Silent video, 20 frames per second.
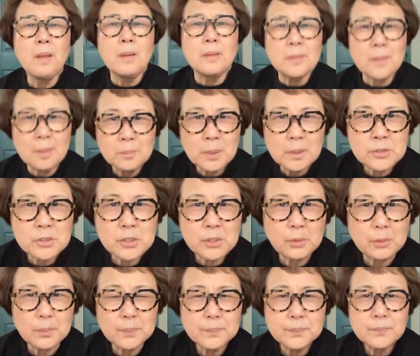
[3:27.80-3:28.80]
Number
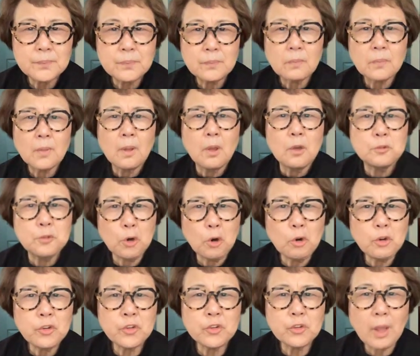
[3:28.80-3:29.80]
2,
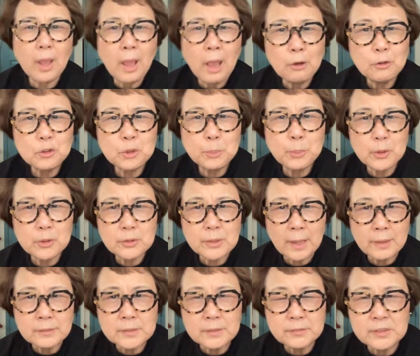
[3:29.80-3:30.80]
forced output
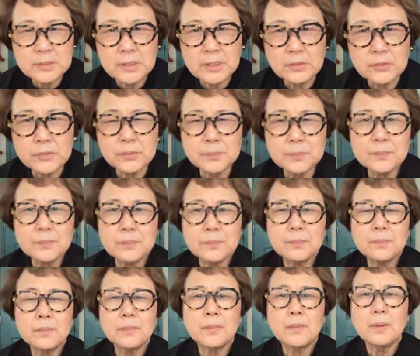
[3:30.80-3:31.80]
activities.
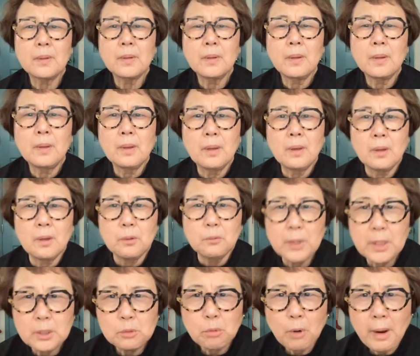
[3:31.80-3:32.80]

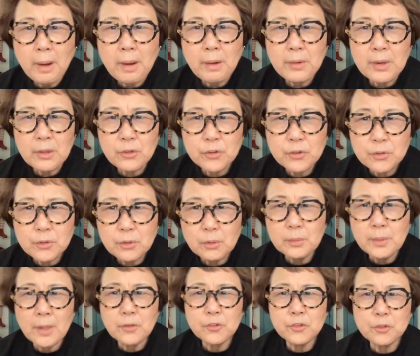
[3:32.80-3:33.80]
Requiring
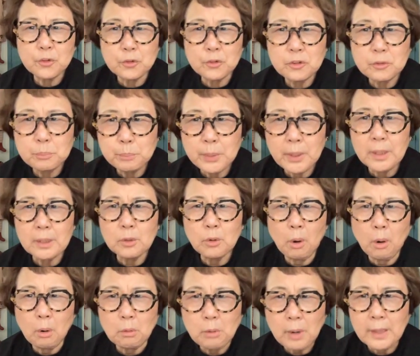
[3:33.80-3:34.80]
students to speak
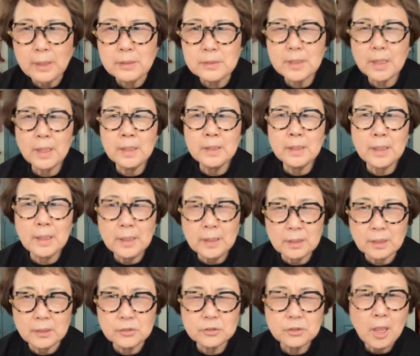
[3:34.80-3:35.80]
or write in
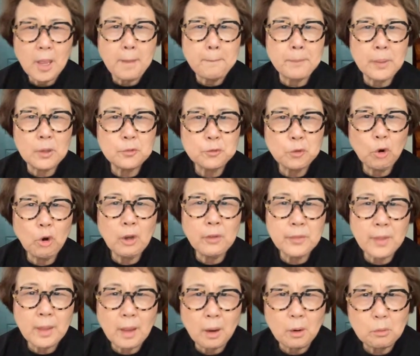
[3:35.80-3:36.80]
English before
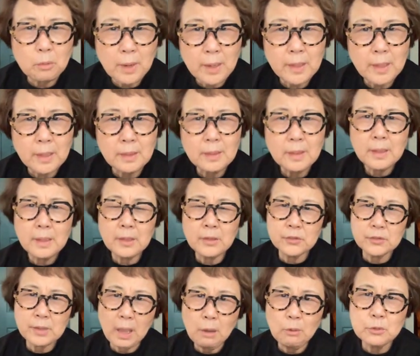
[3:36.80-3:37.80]
they are ready
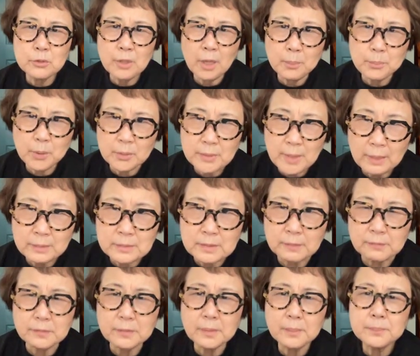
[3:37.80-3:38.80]
is counterproductive.